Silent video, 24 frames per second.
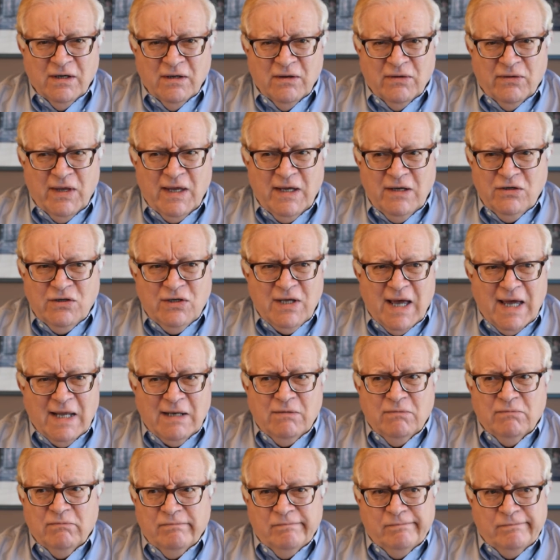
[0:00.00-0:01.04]
Things
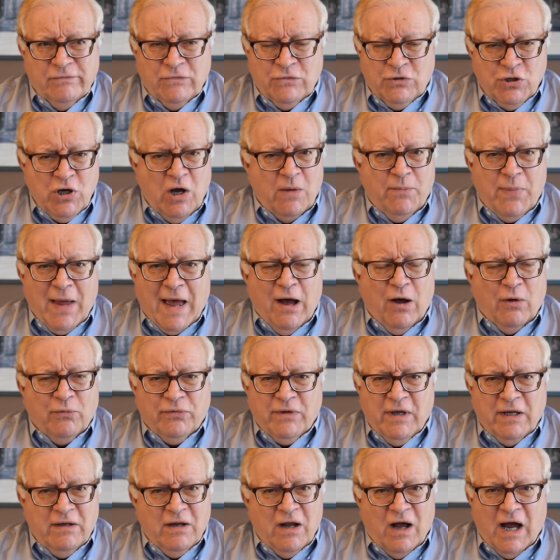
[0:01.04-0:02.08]
that jump out
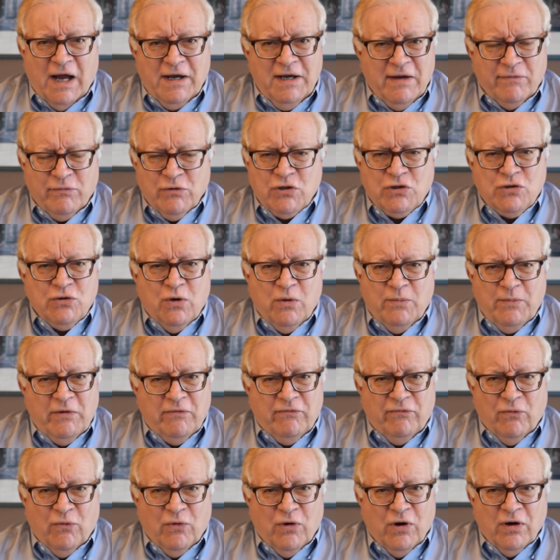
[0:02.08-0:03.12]
that I never saw
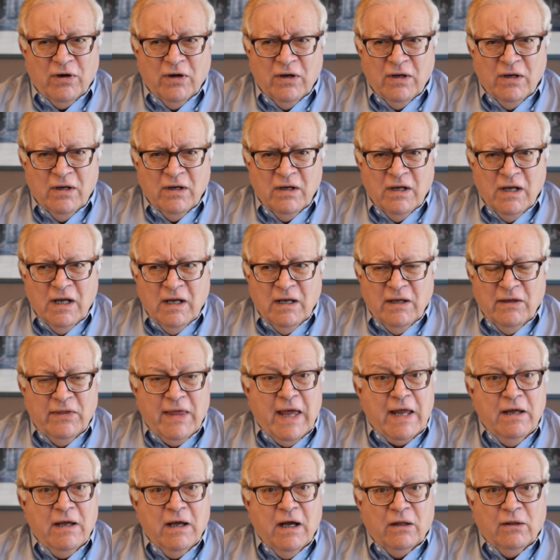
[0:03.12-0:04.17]
before.
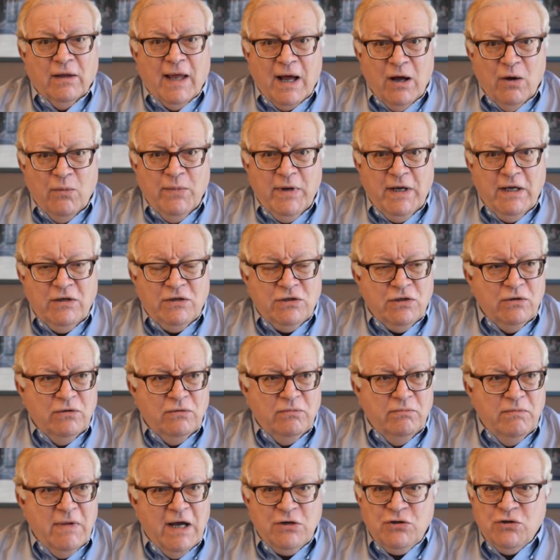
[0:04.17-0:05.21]
They allow me to
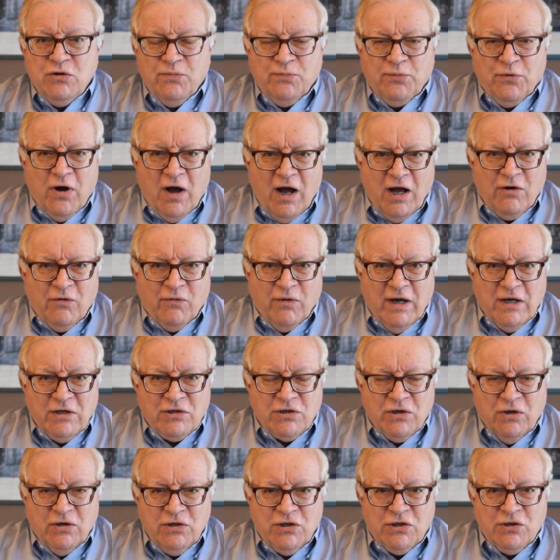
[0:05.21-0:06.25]
measure
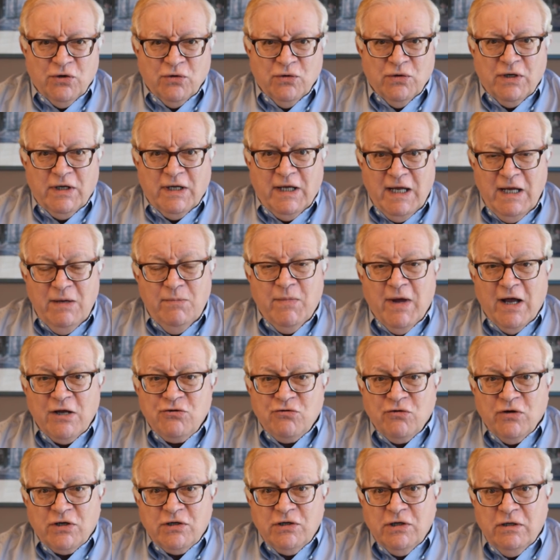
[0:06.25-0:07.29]
progress on certain key
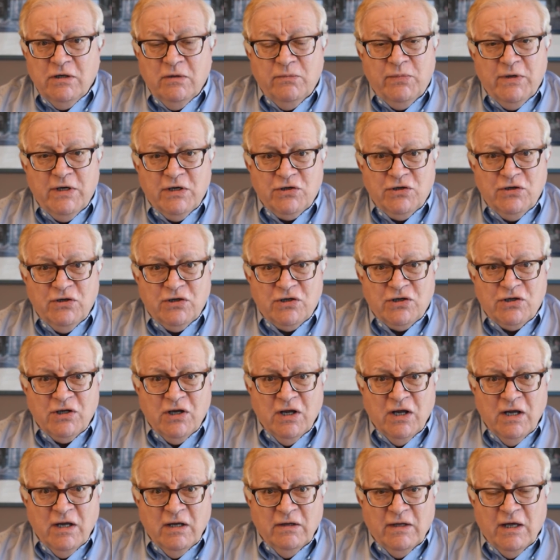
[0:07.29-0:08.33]
metrics in the business
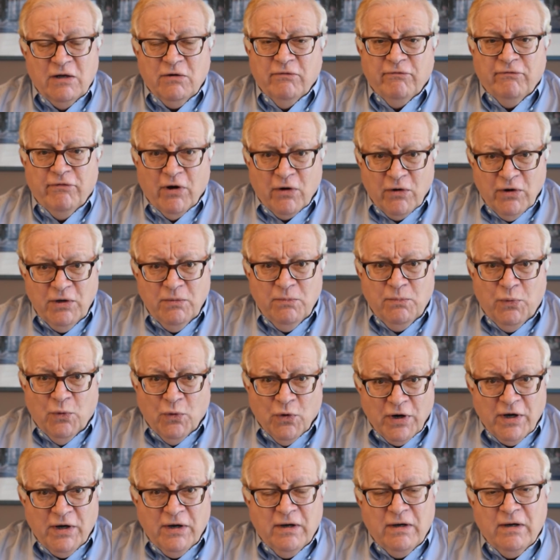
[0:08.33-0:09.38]
that are very
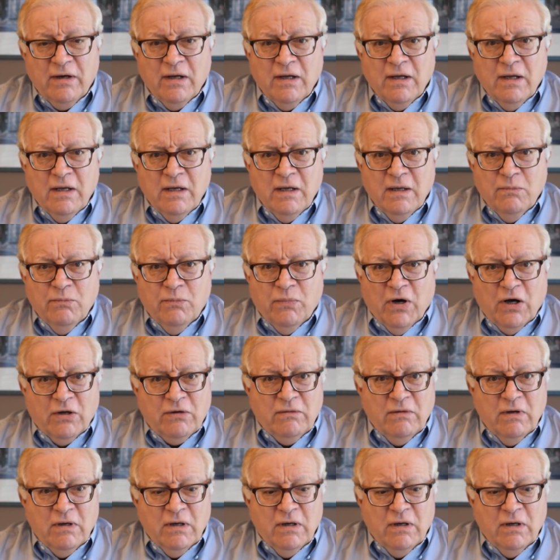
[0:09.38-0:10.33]
important, but